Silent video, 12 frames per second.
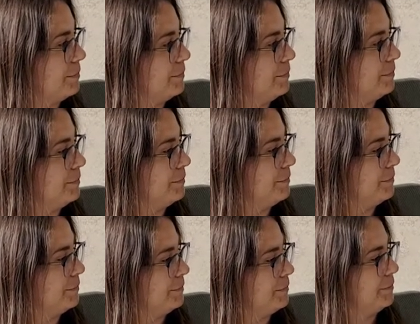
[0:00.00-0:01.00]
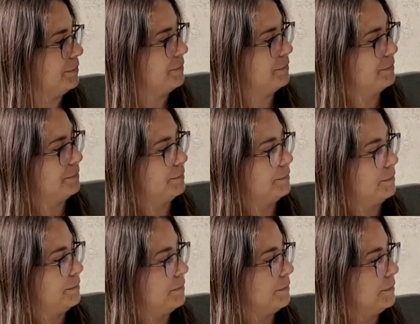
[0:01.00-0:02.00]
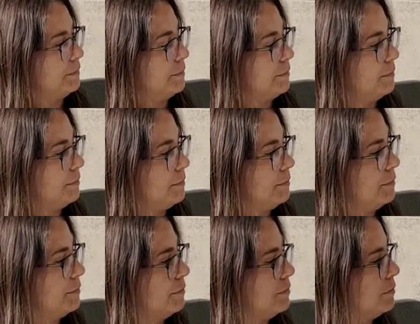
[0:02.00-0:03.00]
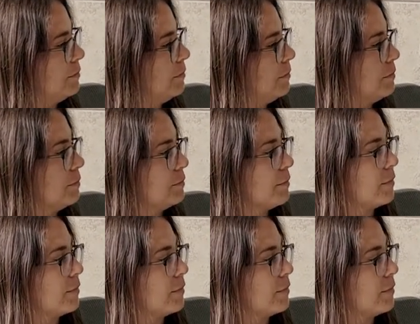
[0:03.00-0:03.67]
(no one is talking)